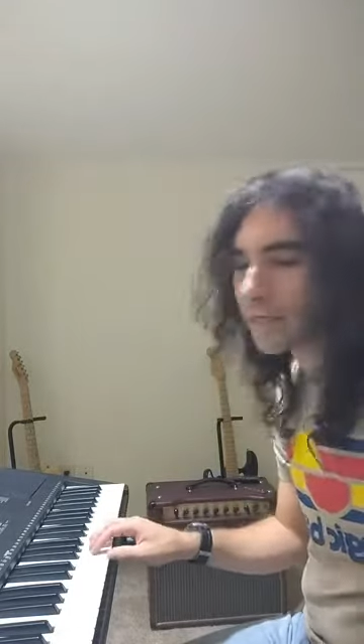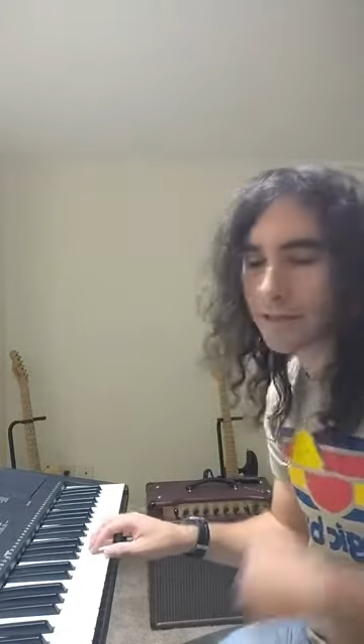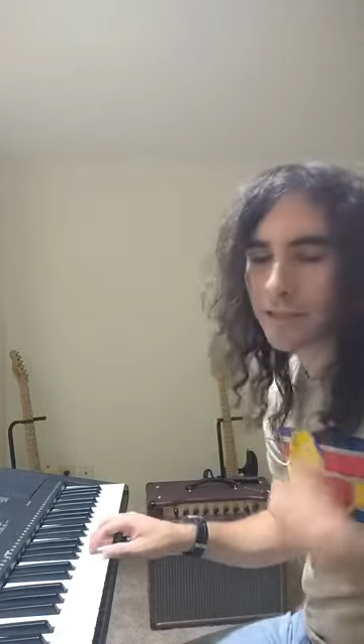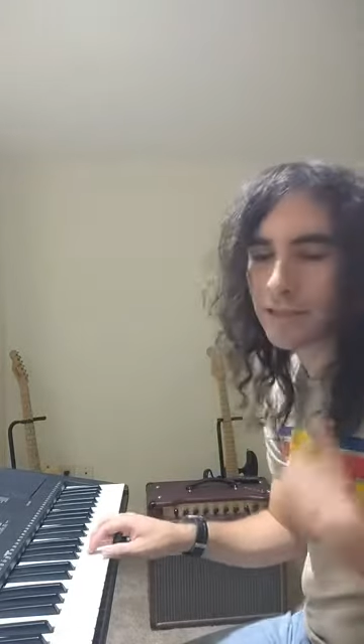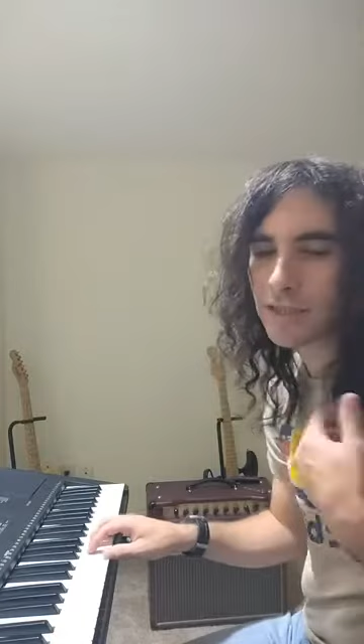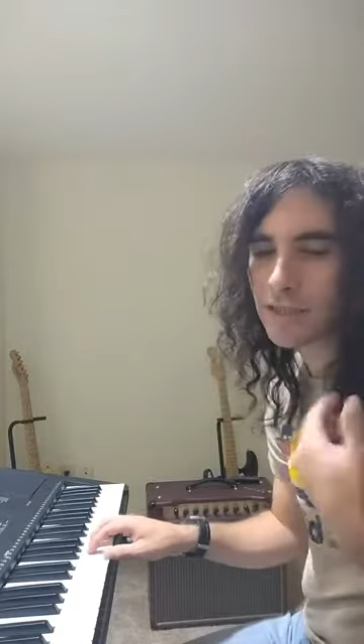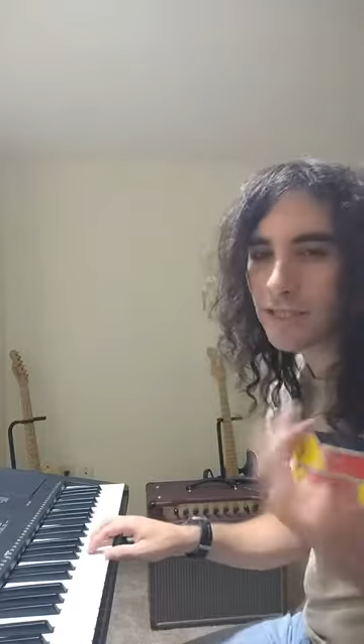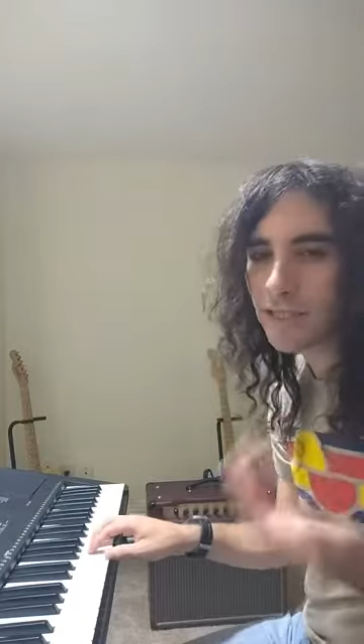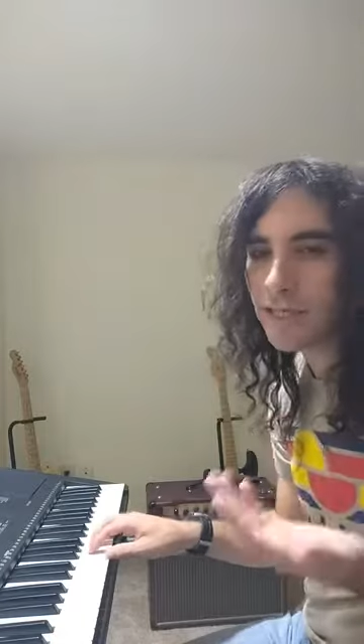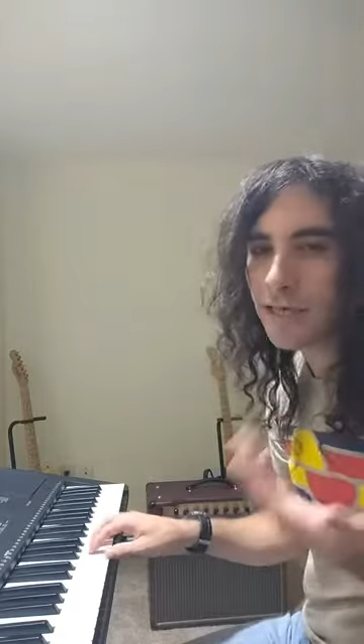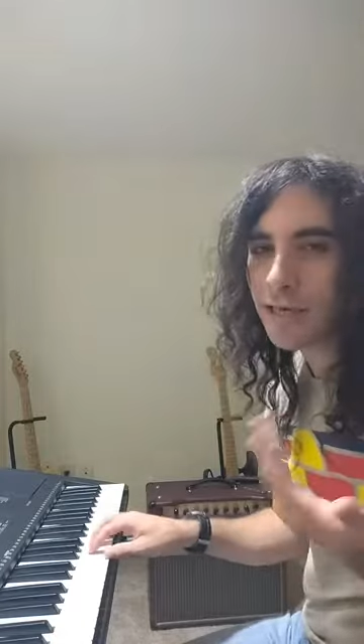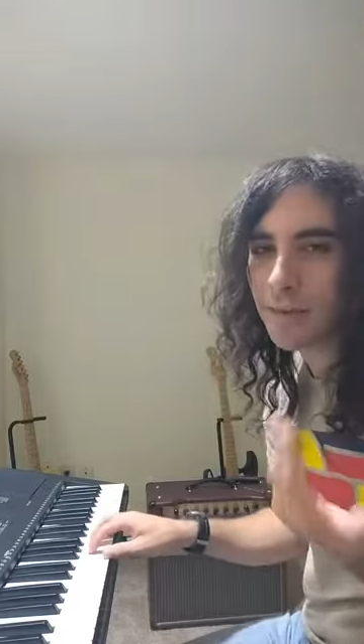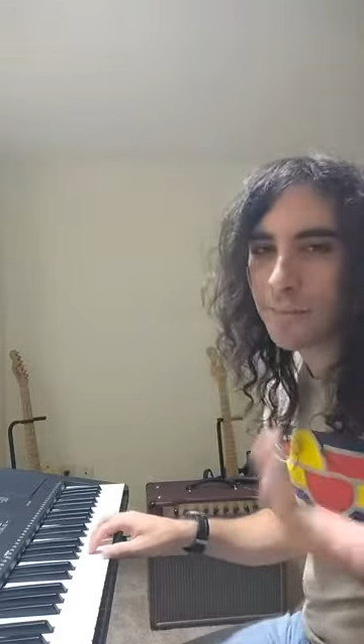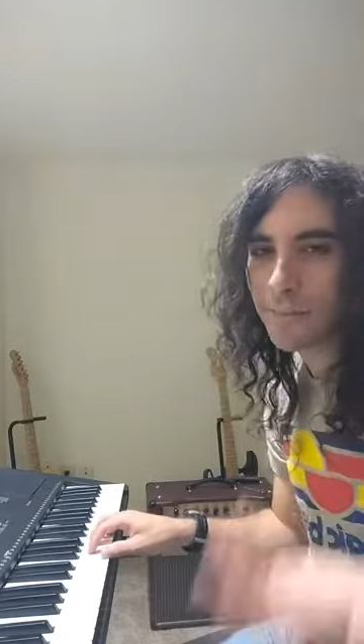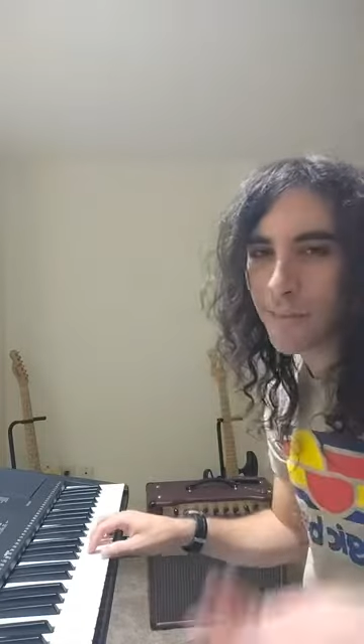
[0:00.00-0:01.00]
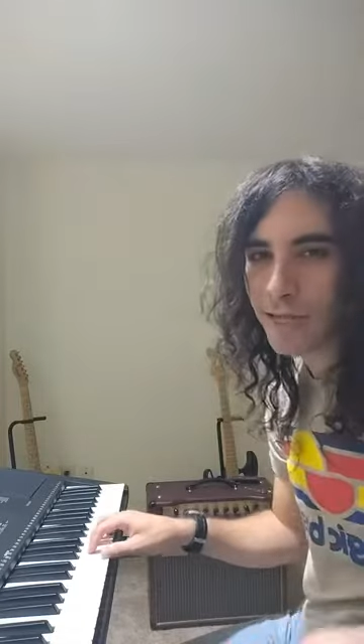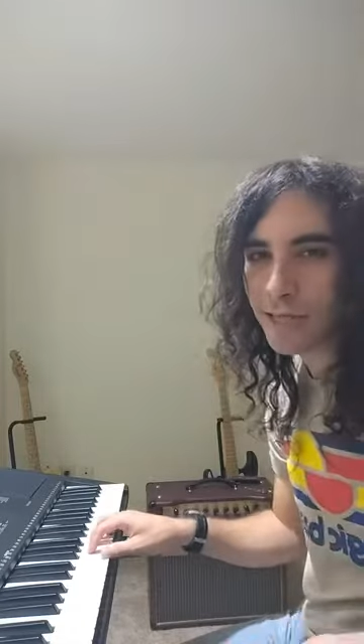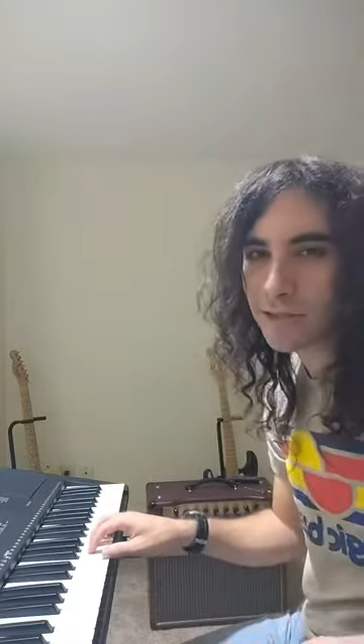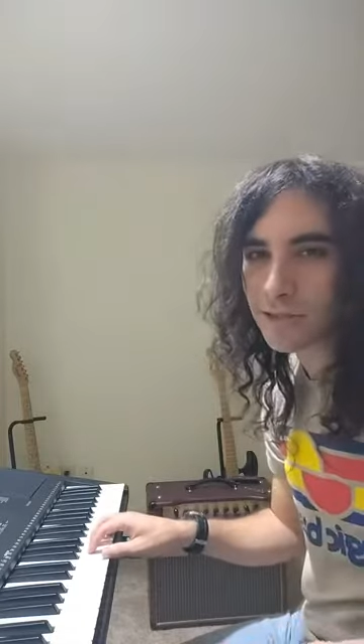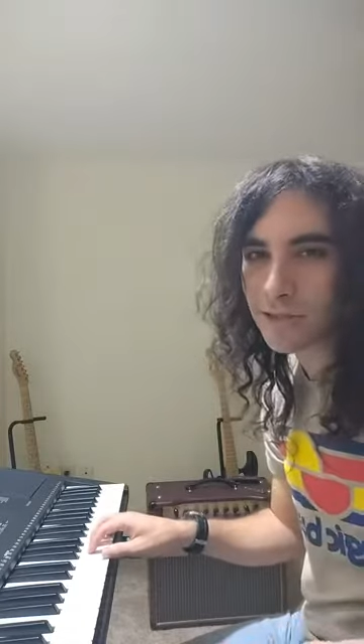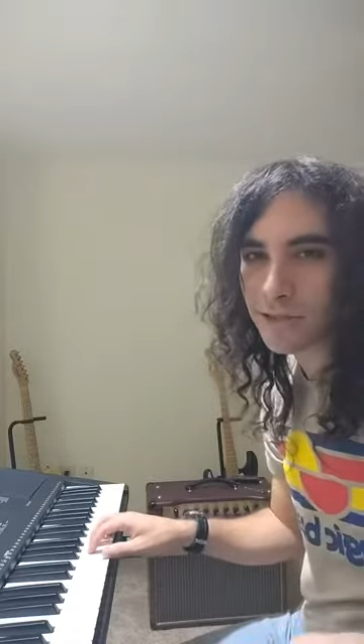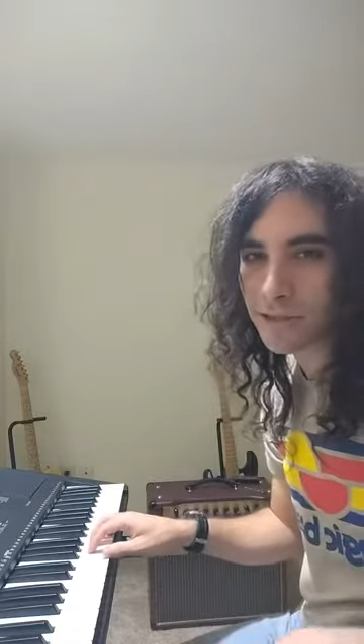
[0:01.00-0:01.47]
the C
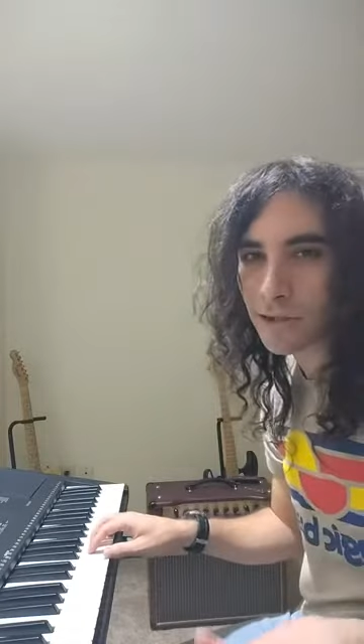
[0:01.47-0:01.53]
major